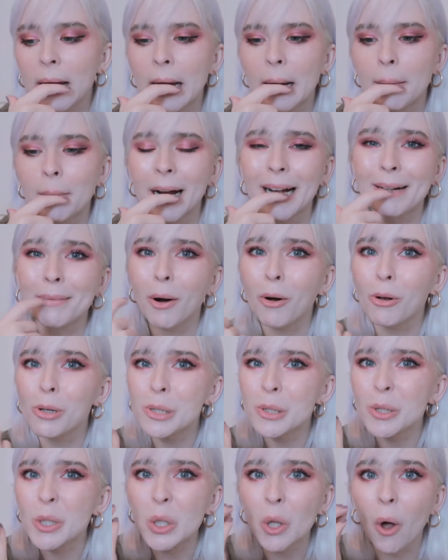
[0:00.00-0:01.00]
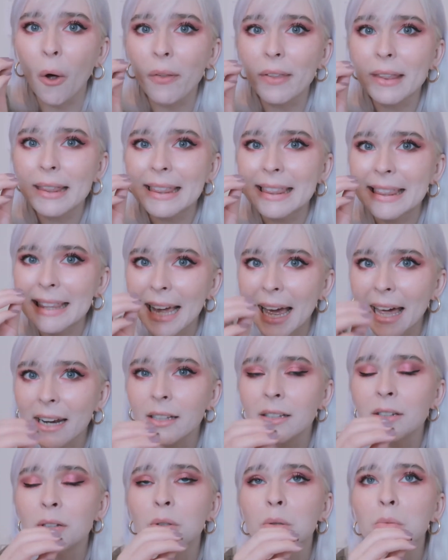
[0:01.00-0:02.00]
I'm also not that
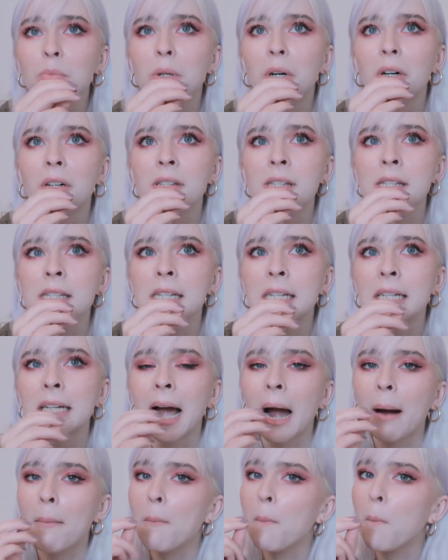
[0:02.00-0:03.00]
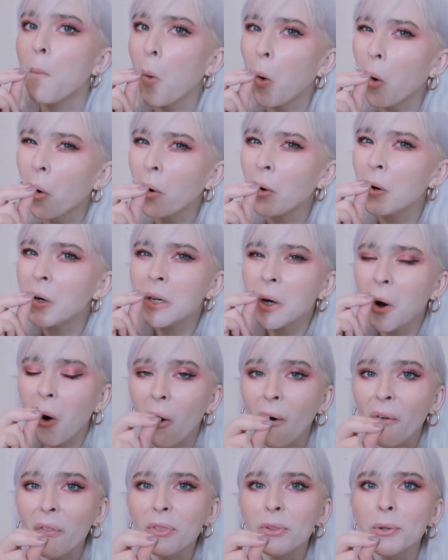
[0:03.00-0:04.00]
into bronzing. I'm more
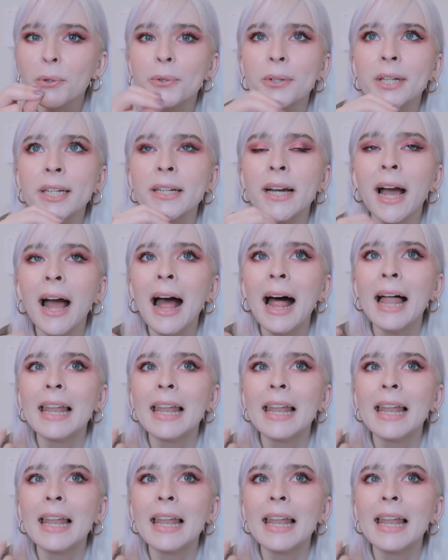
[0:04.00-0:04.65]
contouring.